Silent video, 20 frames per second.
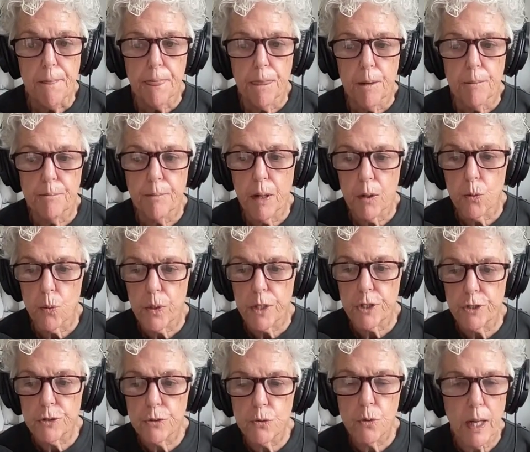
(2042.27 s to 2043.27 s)
But we
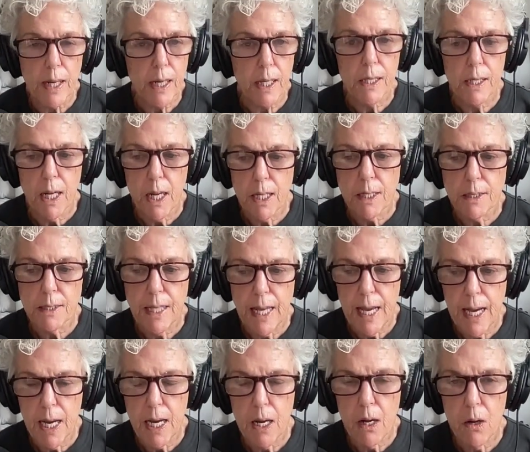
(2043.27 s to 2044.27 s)
do recognize
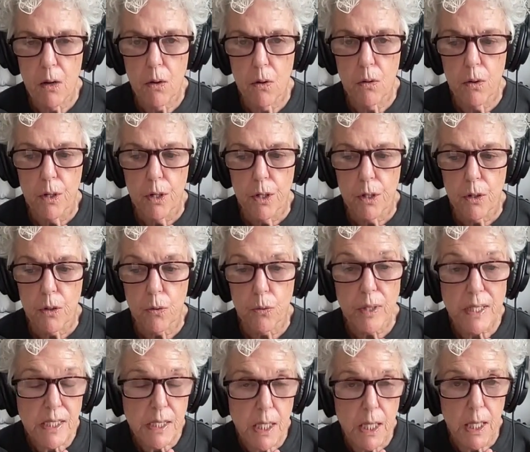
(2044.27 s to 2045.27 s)
how
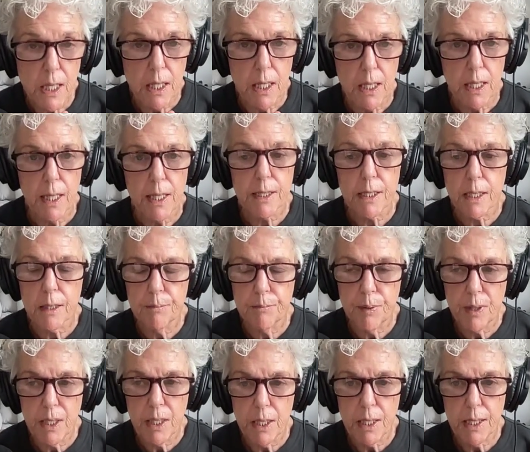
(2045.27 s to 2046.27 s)
risky it can
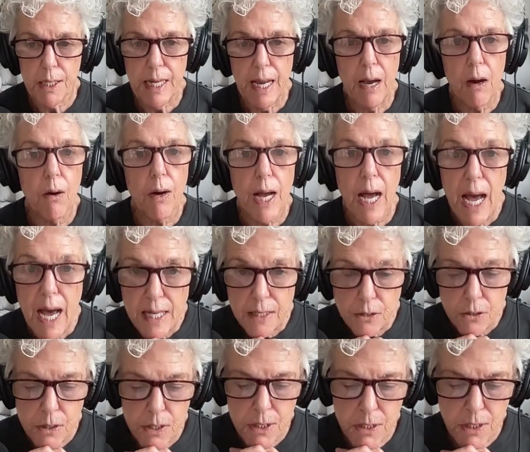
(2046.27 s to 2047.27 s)
be and how
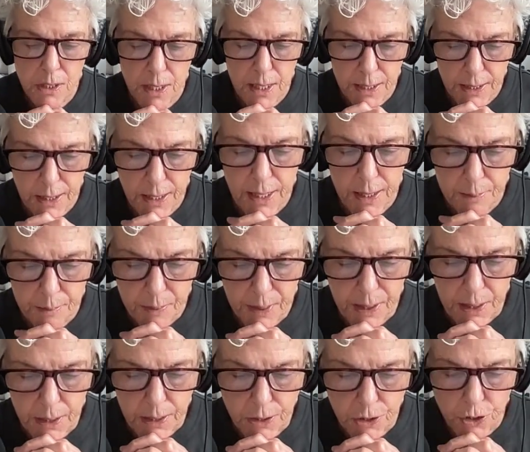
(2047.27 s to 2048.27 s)
hazardous it can
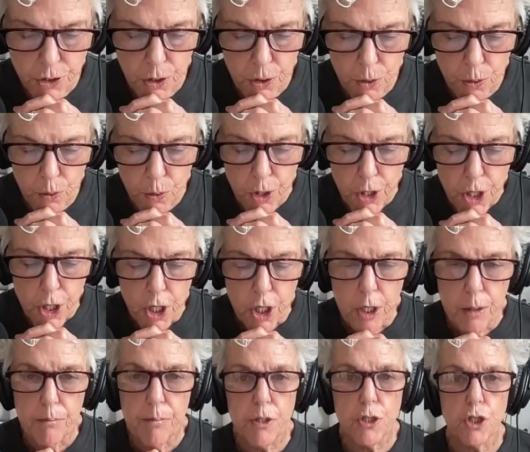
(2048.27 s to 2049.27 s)
be. So
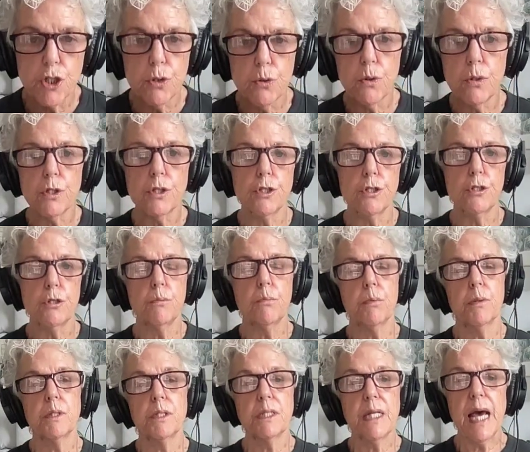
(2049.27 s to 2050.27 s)
be sure to
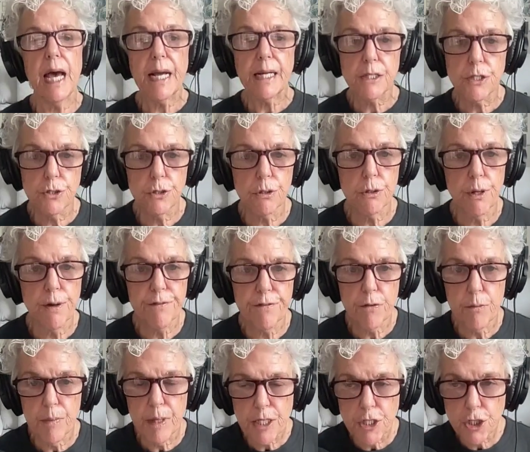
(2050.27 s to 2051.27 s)
protect your
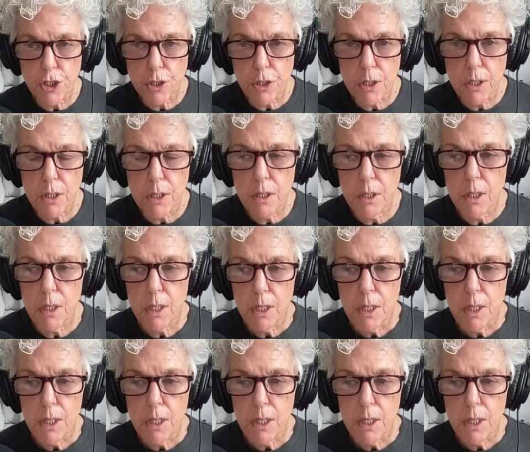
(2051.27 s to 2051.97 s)
information